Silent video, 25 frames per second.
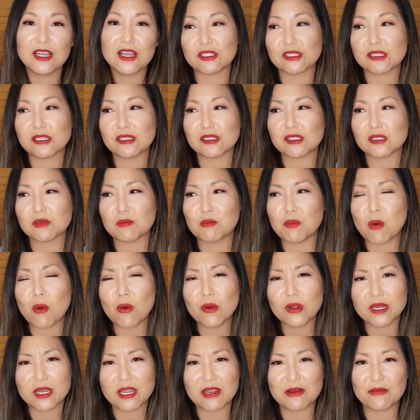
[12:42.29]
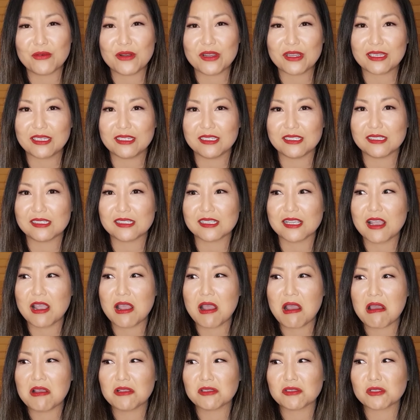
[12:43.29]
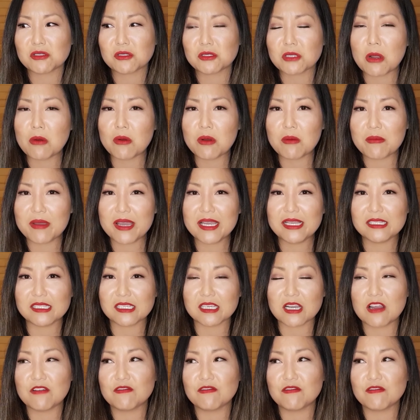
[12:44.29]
Just the support network is so amazing.